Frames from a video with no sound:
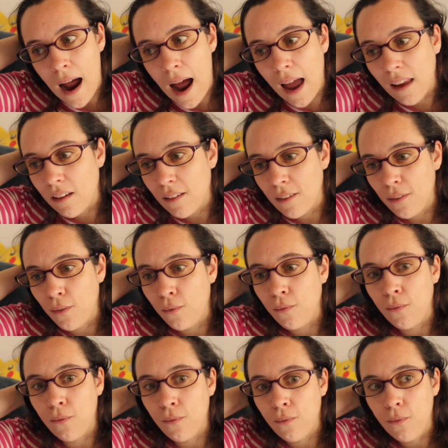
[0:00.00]
I just
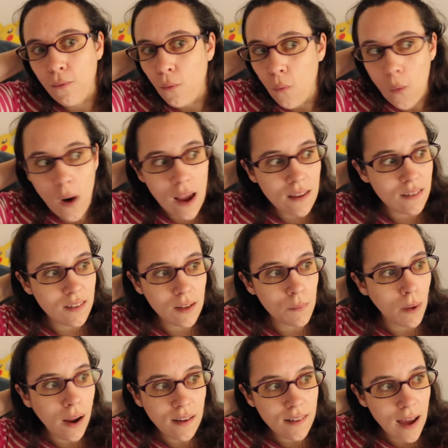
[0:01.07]
wasted
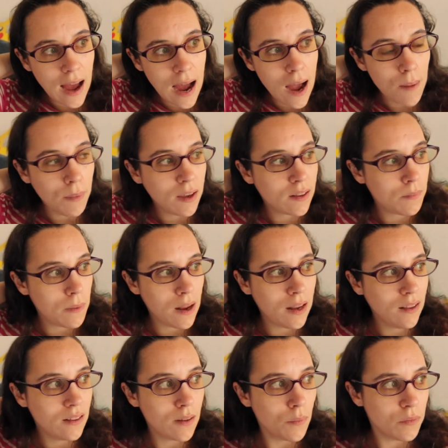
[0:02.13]
my time
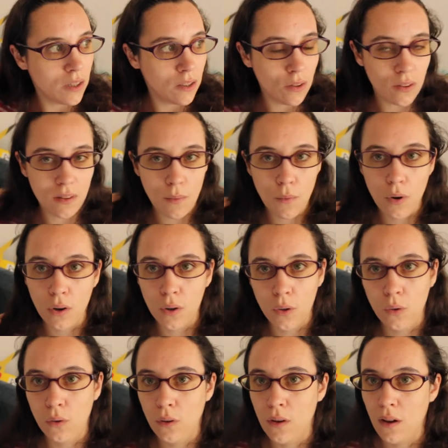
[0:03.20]
explaining something to someone who